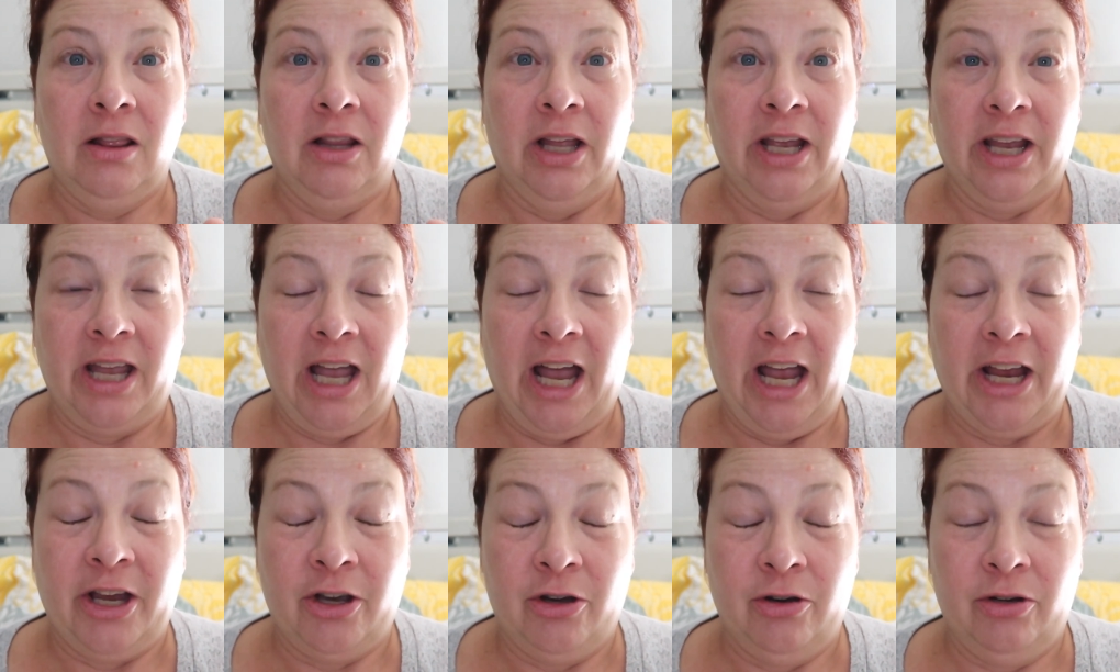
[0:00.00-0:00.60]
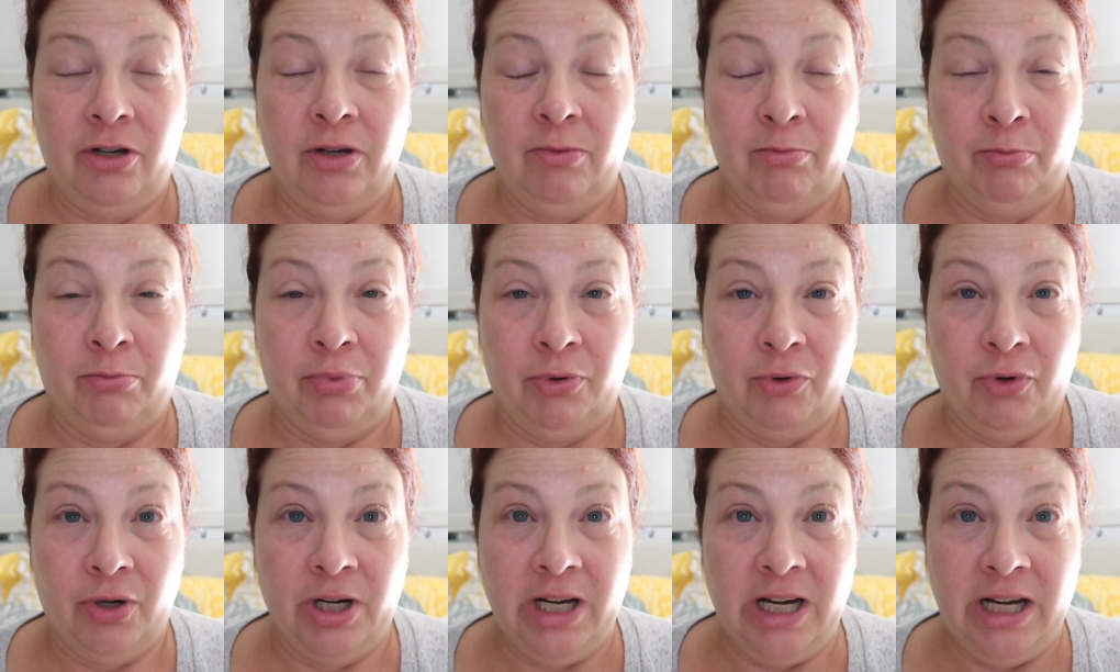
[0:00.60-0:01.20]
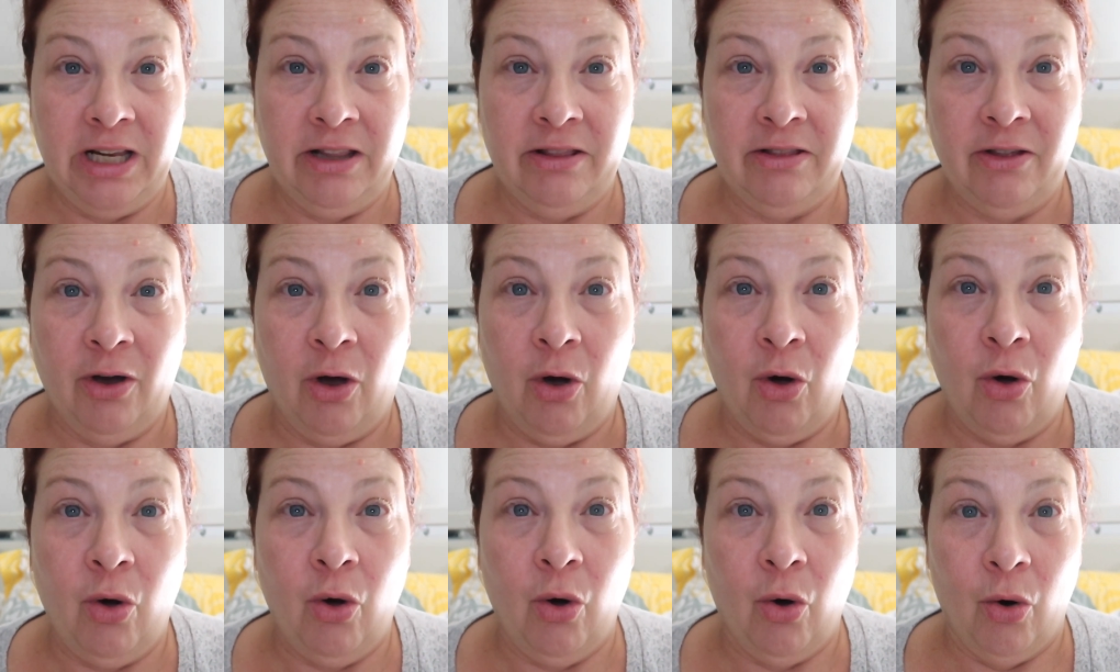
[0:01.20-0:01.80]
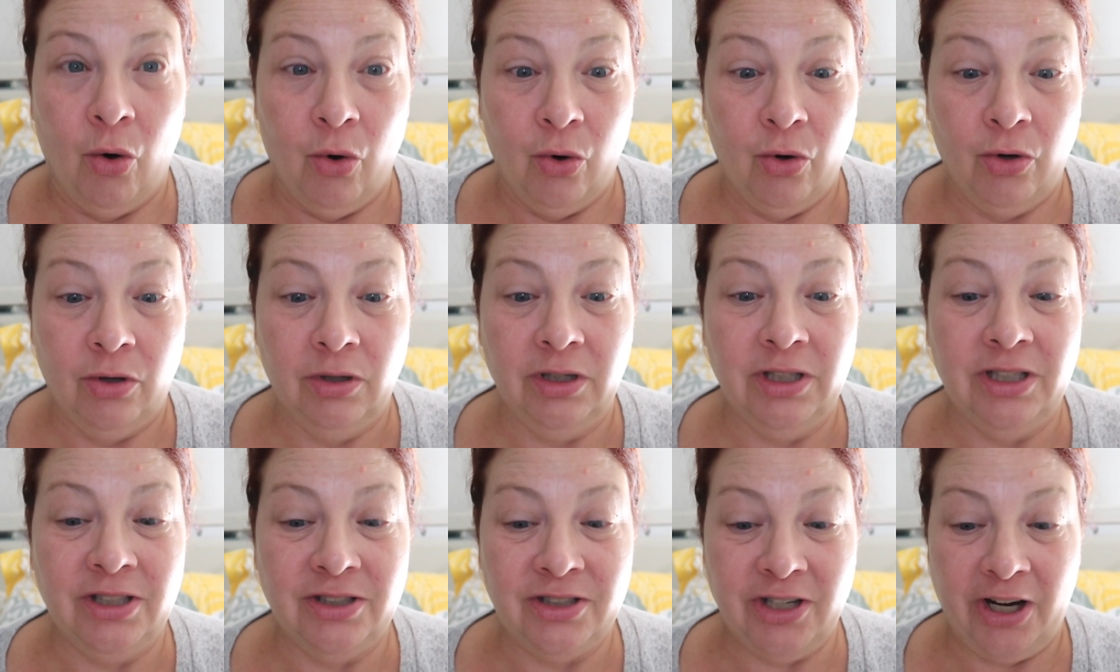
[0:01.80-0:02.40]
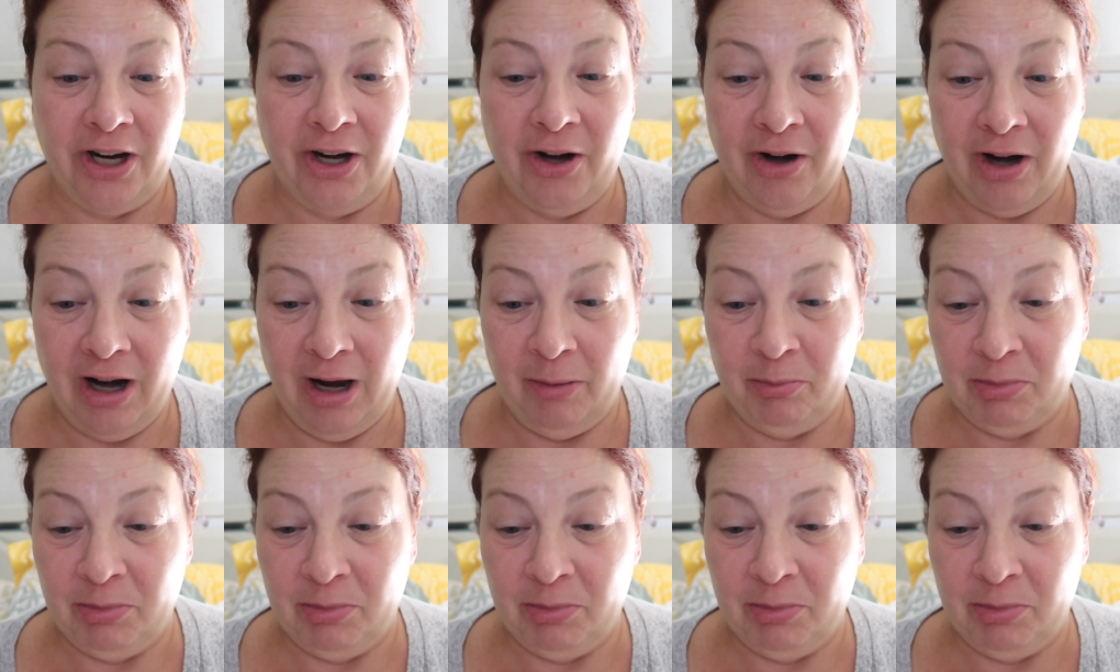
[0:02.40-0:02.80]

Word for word: like I couldn't breathe the whole entire